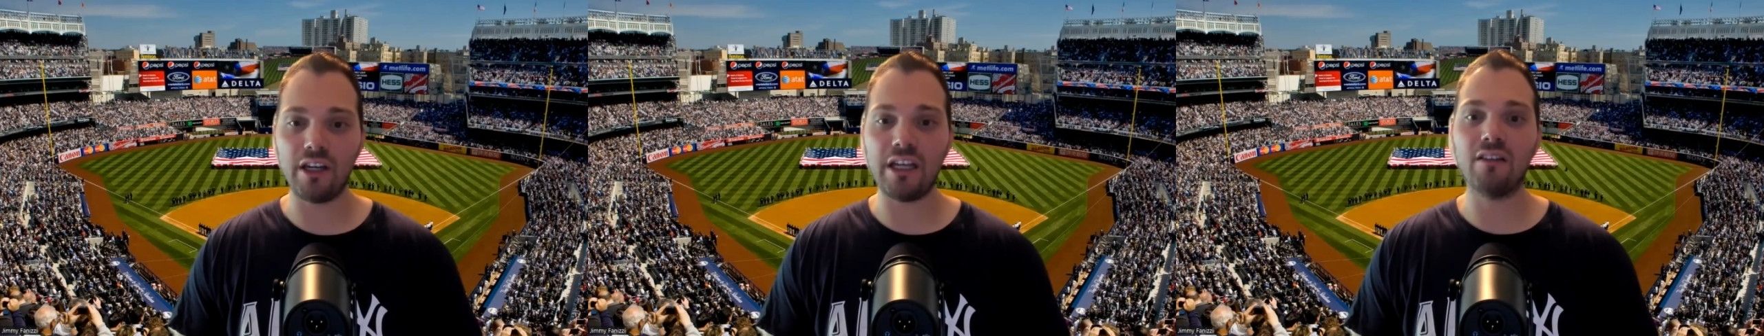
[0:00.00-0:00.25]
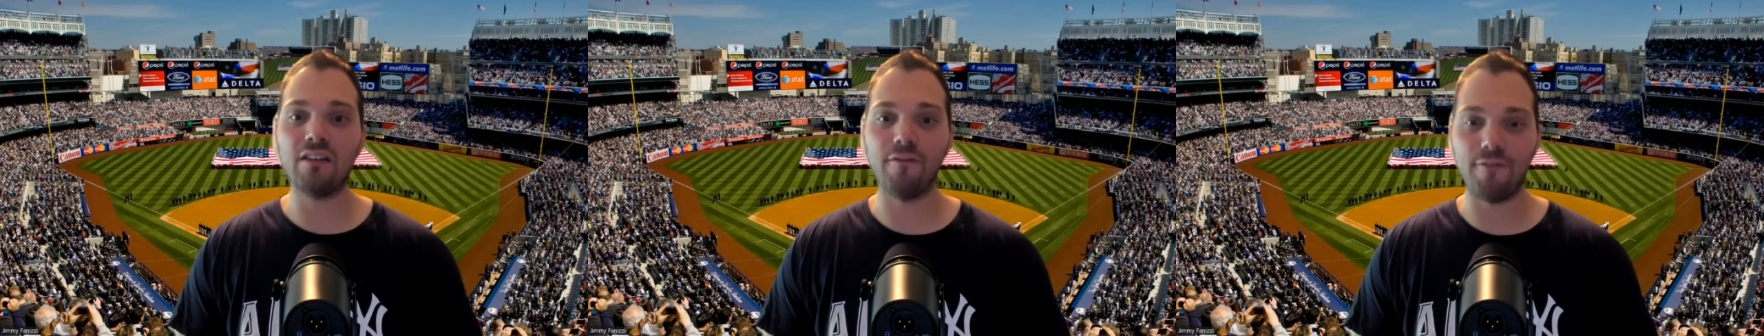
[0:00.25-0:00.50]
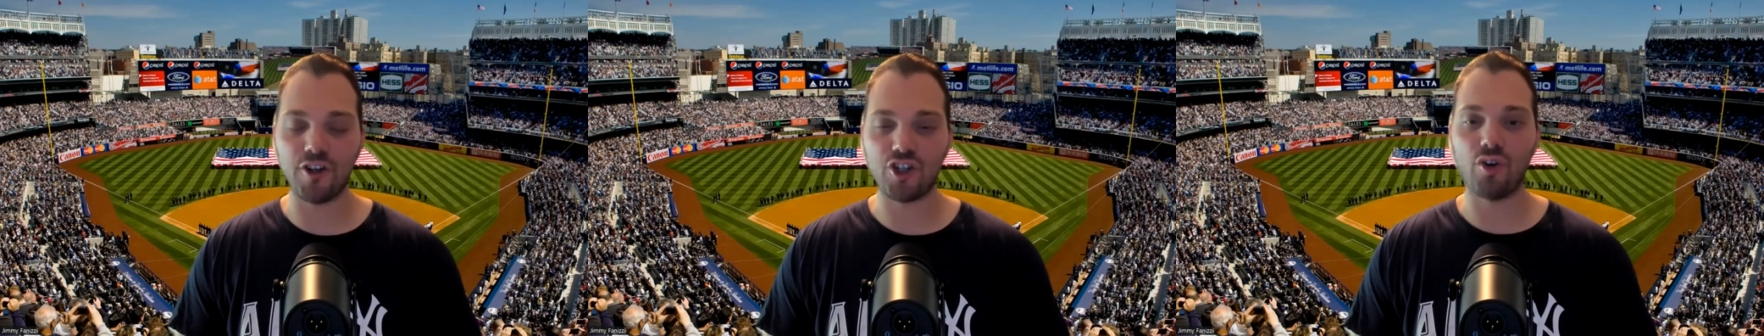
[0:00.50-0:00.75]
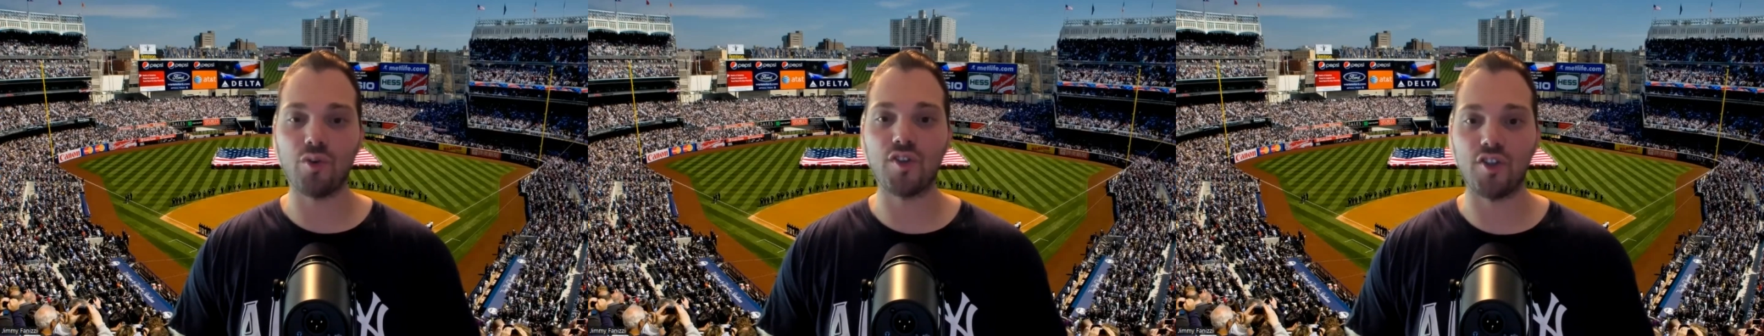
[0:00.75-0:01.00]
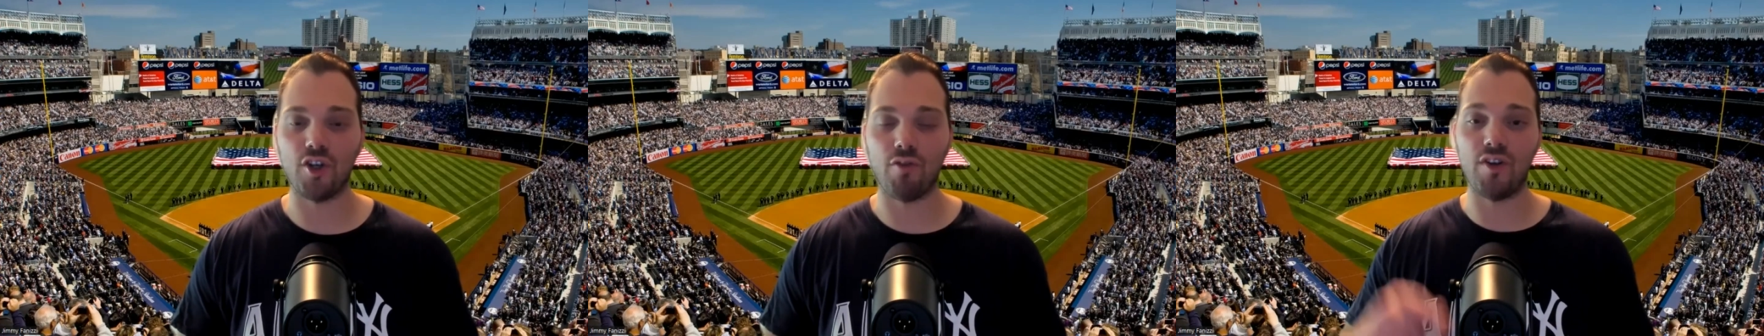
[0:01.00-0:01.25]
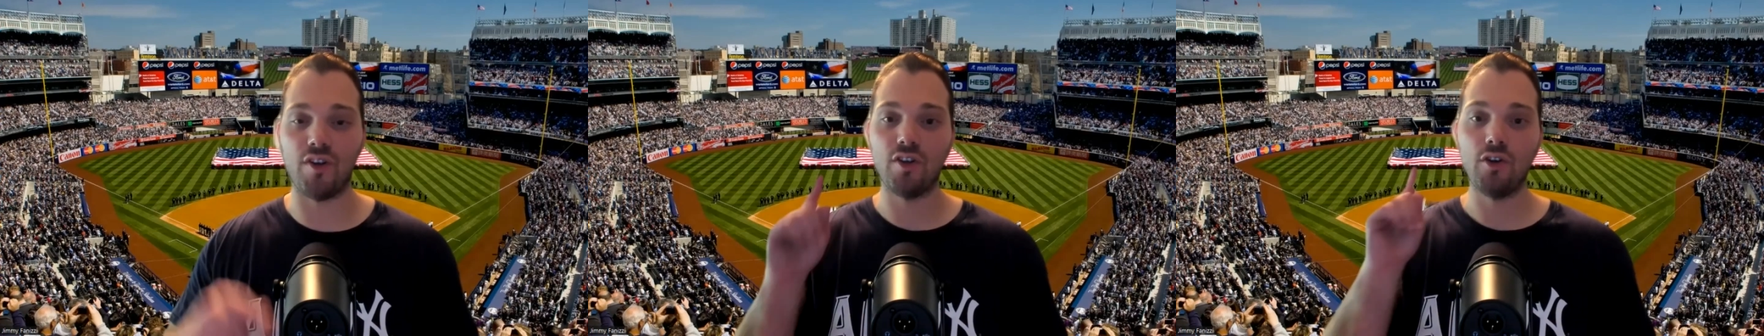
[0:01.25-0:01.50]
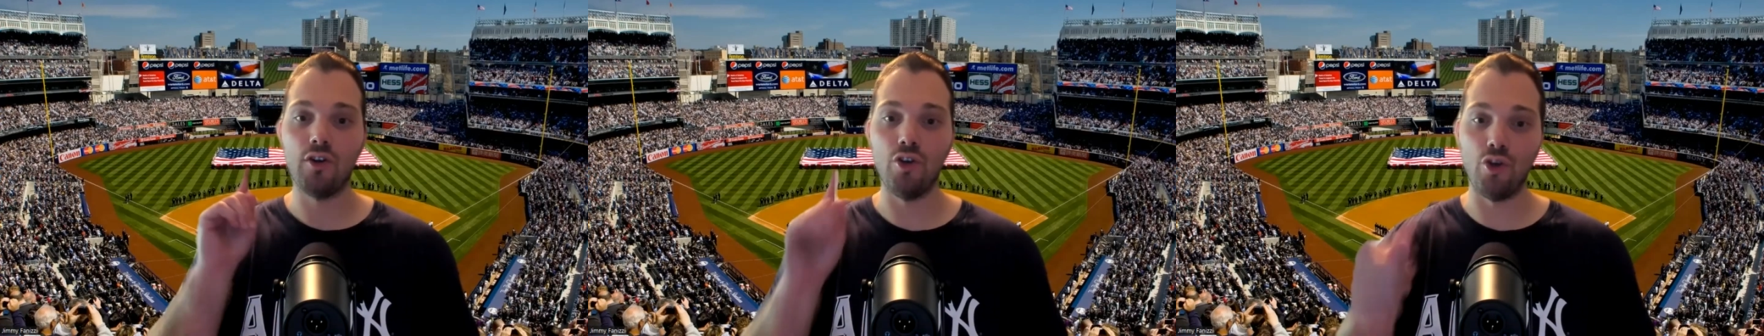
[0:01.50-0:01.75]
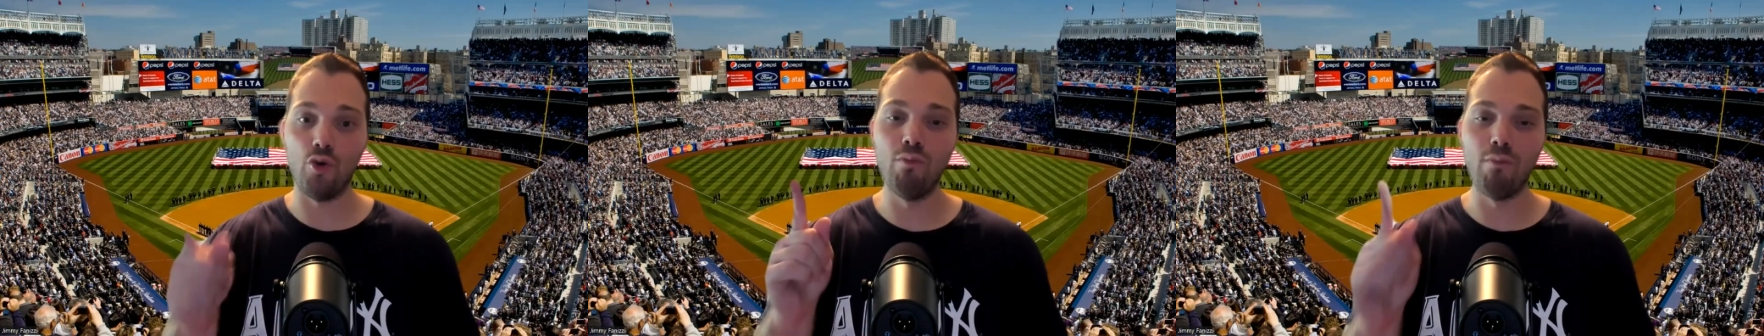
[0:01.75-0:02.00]
League Divisional Series.
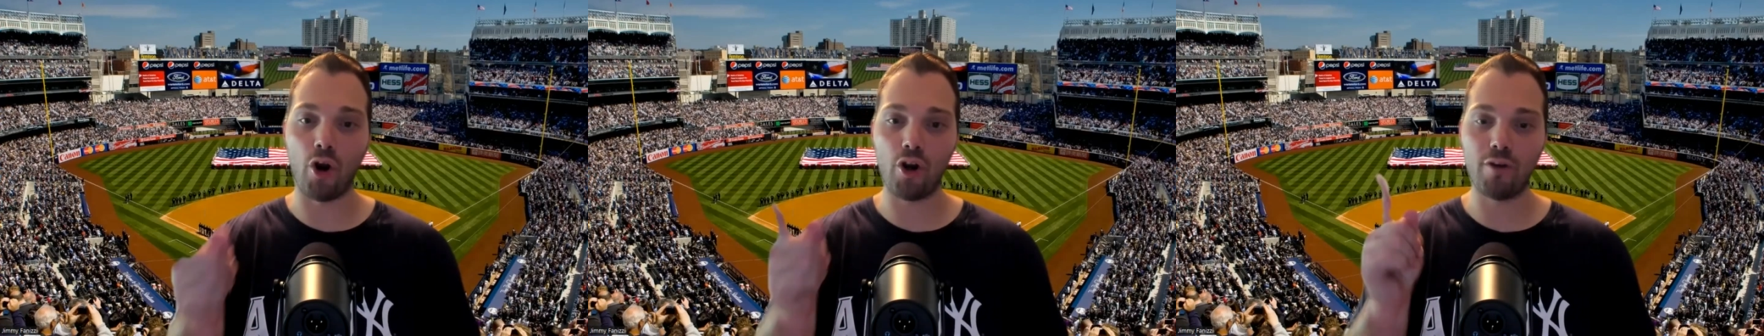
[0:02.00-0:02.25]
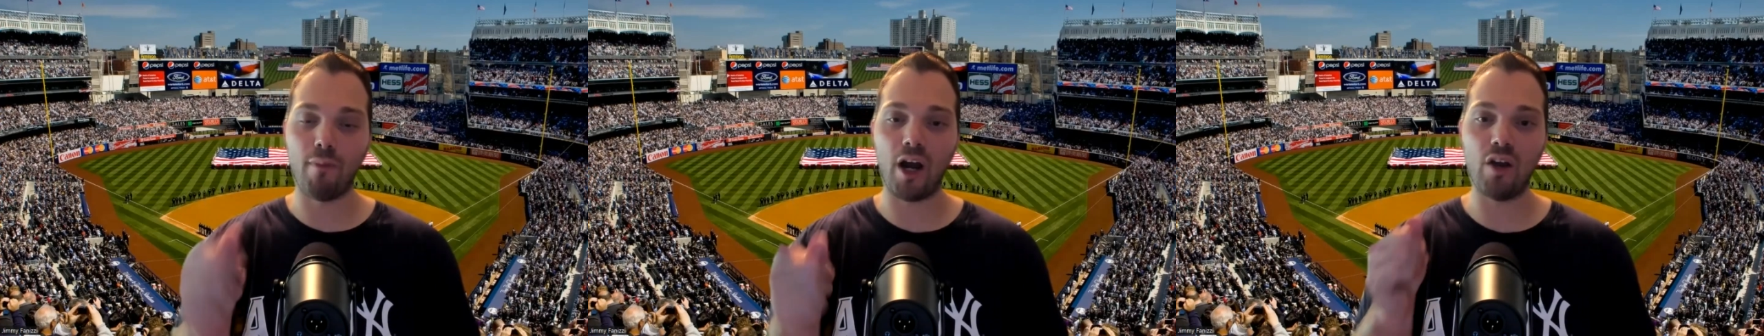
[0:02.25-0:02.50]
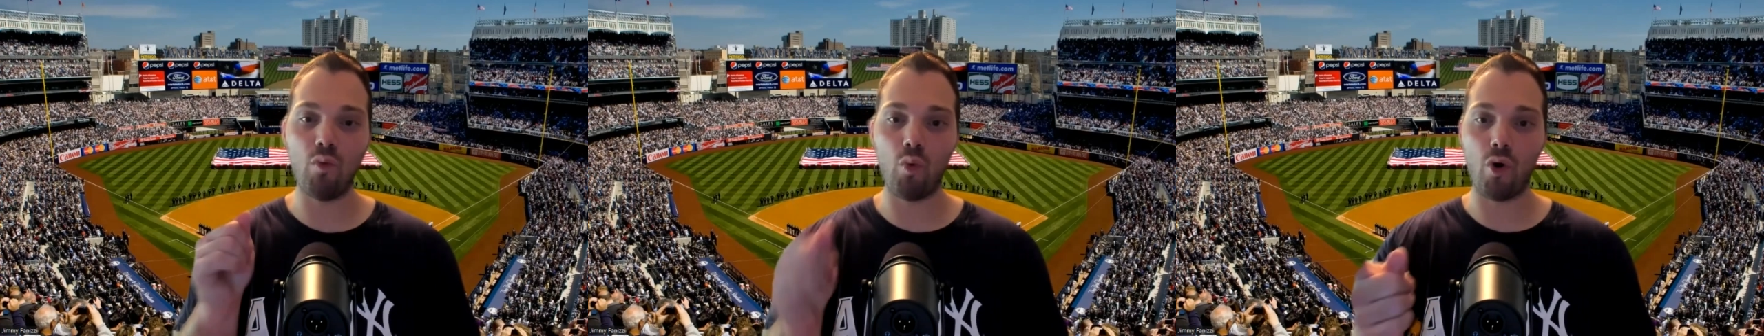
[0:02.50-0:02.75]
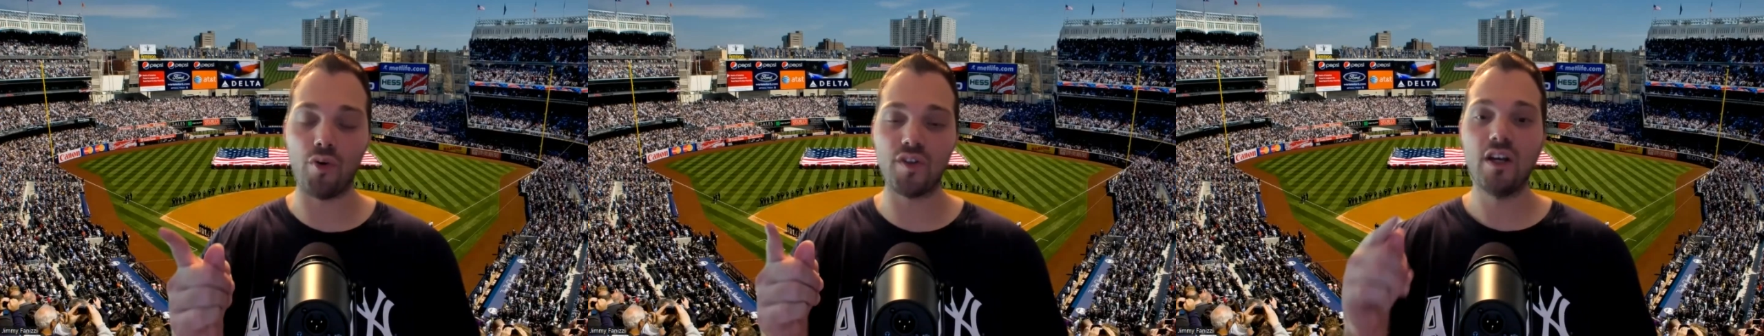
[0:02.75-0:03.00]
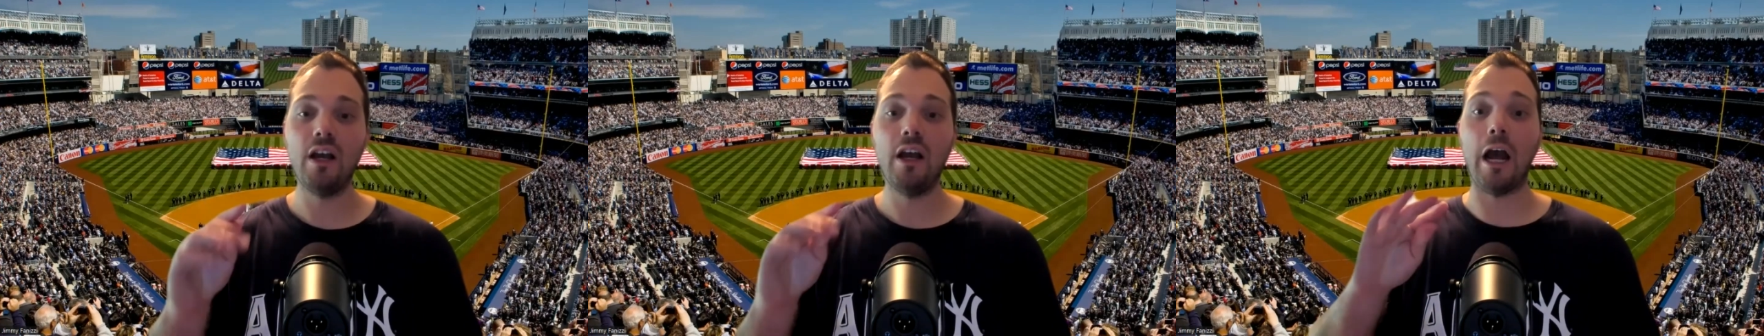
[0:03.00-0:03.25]
You mark my words.